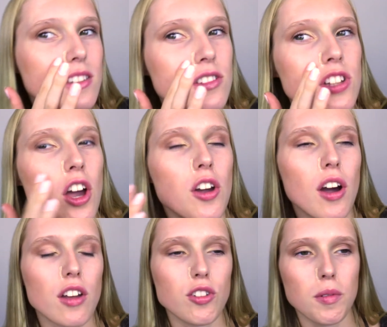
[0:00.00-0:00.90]
So
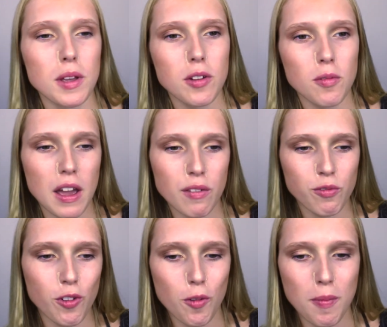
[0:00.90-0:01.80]
I normally wait
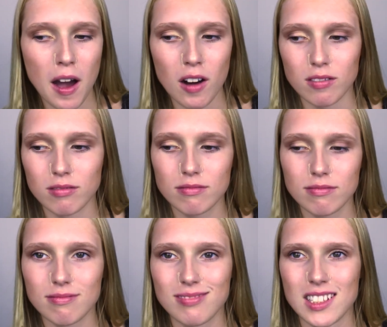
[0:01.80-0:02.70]
for about,
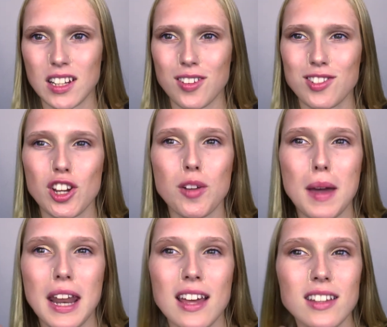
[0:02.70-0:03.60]
I don't know, 2
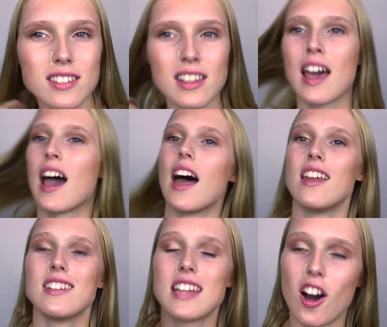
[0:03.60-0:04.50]
minutes
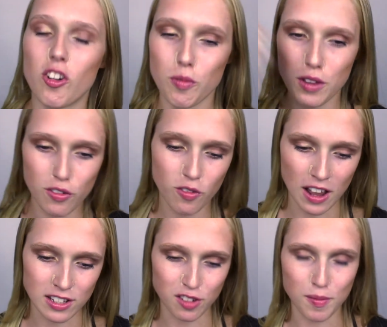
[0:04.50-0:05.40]
and get on with the
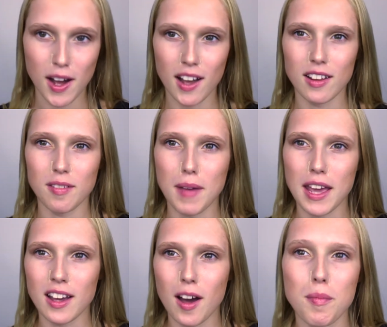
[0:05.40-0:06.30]
rest of my
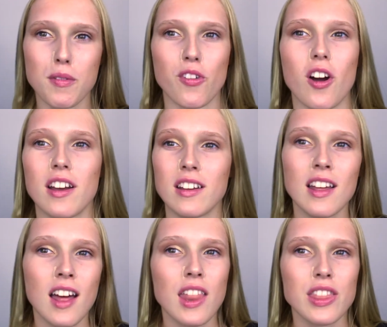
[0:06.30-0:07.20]
makeup before I
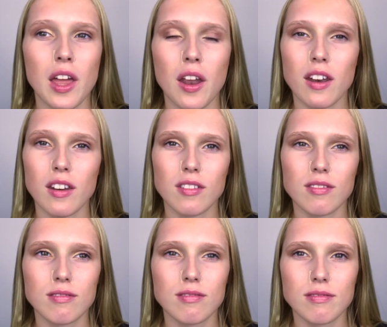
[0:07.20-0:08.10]
then
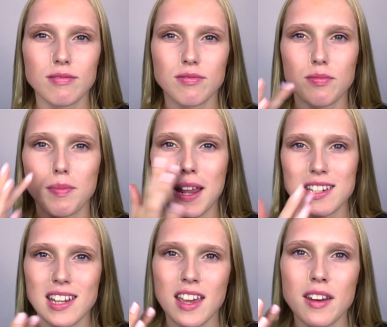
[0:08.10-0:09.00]

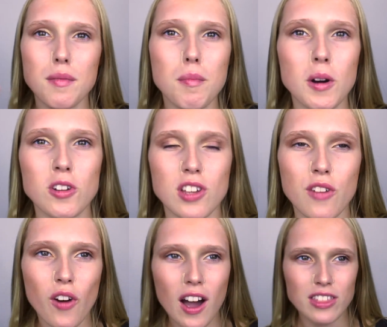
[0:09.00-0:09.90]
blend it in, because I
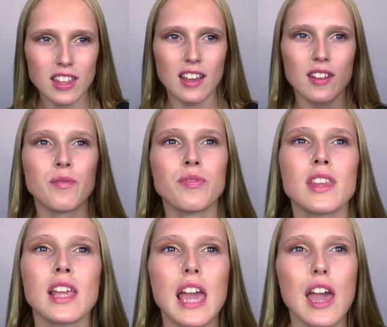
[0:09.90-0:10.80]
find that
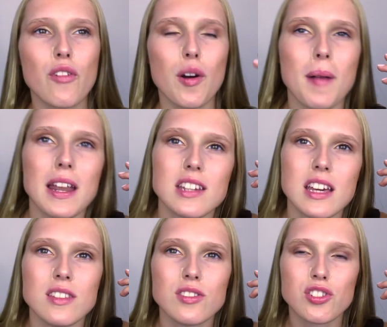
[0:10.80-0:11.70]
if I blend it
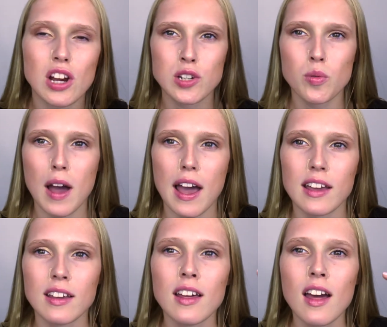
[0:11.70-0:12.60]
in straight
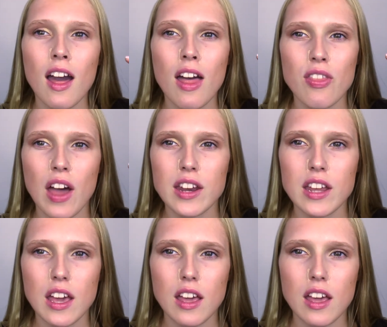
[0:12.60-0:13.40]
away then